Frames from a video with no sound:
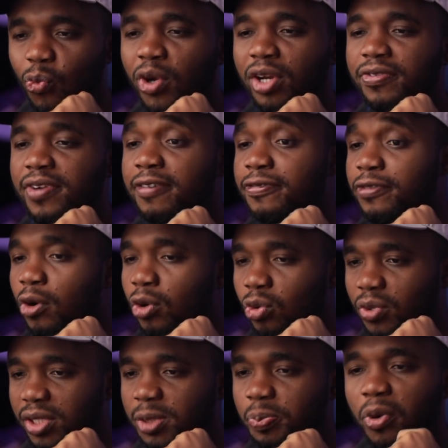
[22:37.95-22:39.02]
One of her
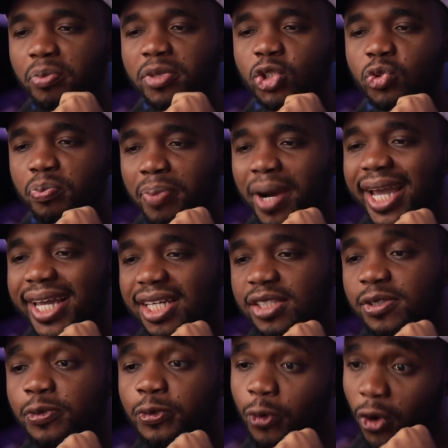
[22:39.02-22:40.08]
followers promised to buy it
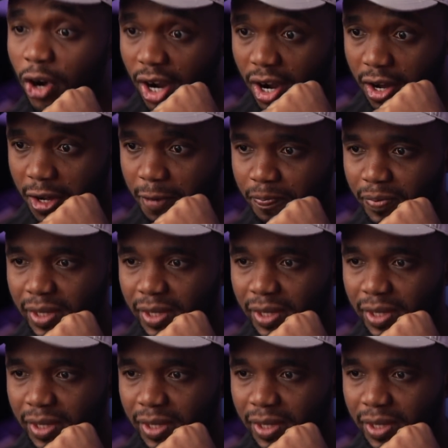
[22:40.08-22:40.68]
for her.